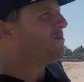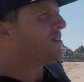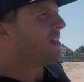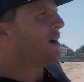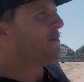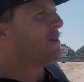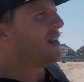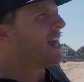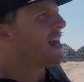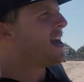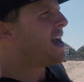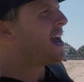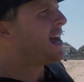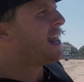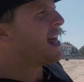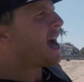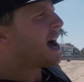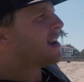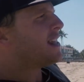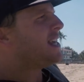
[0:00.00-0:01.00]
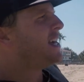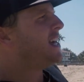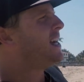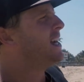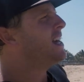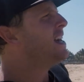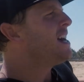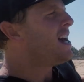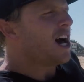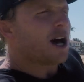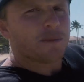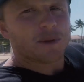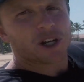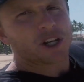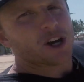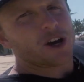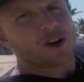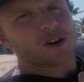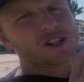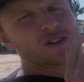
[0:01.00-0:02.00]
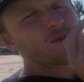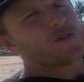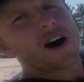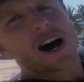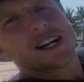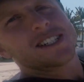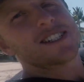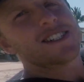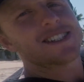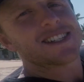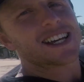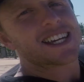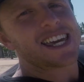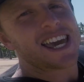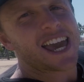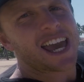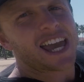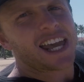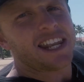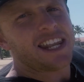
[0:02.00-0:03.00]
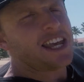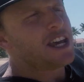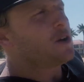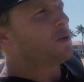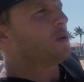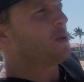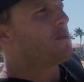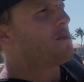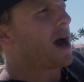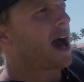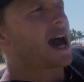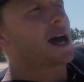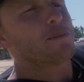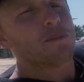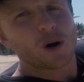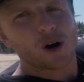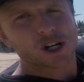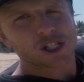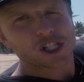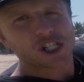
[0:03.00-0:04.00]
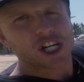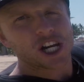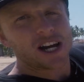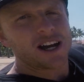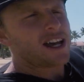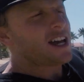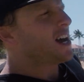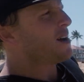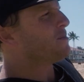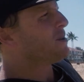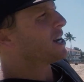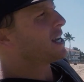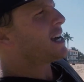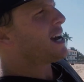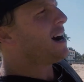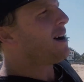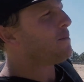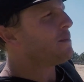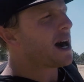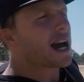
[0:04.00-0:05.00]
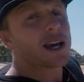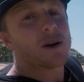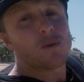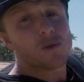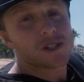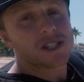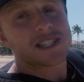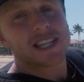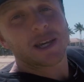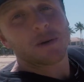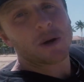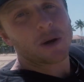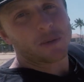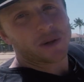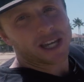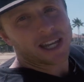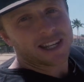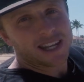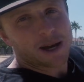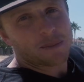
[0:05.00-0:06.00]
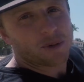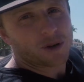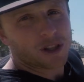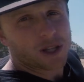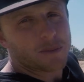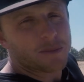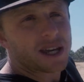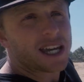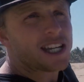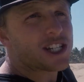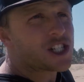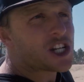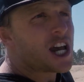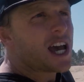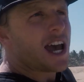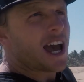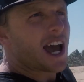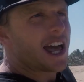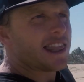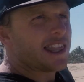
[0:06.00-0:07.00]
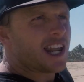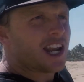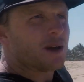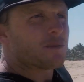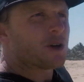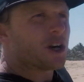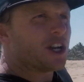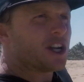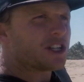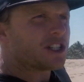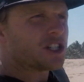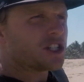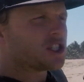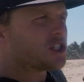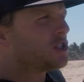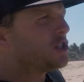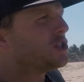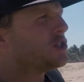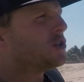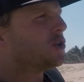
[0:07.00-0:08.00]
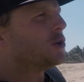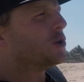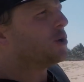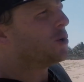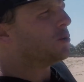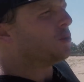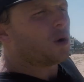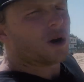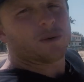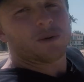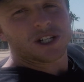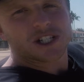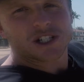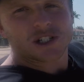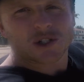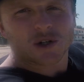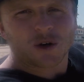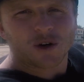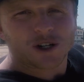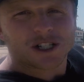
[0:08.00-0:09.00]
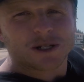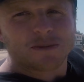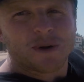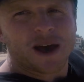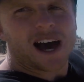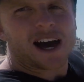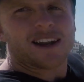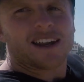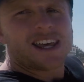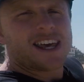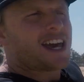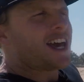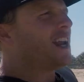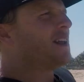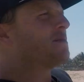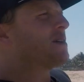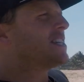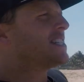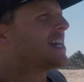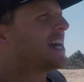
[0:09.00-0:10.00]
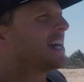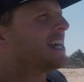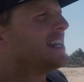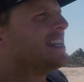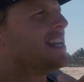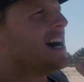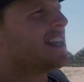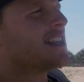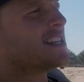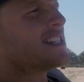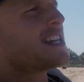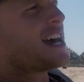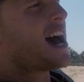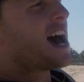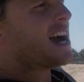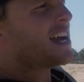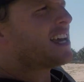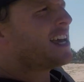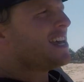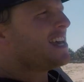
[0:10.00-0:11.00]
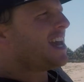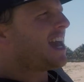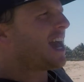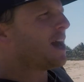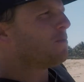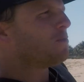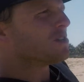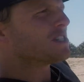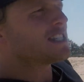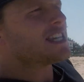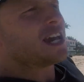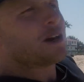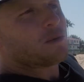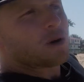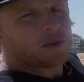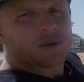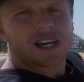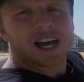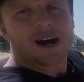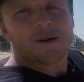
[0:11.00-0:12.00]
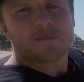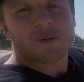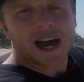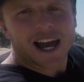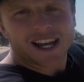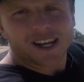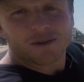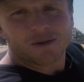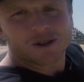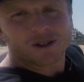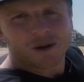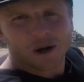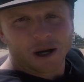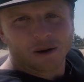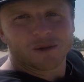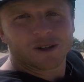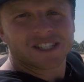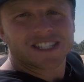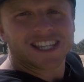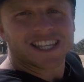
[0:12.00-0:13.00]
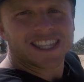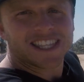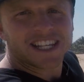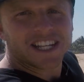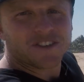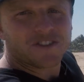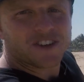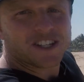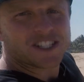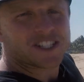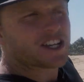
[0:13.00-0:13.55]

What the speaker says: I'm going to head out here. I'm going to go as fast as I can with bad posture. I'm going to come back and we'll see where we end up on the beach. And then I'm going to just do what we just talked about. I'm going to take another tack and we'll see where we come back and we'll see the difference.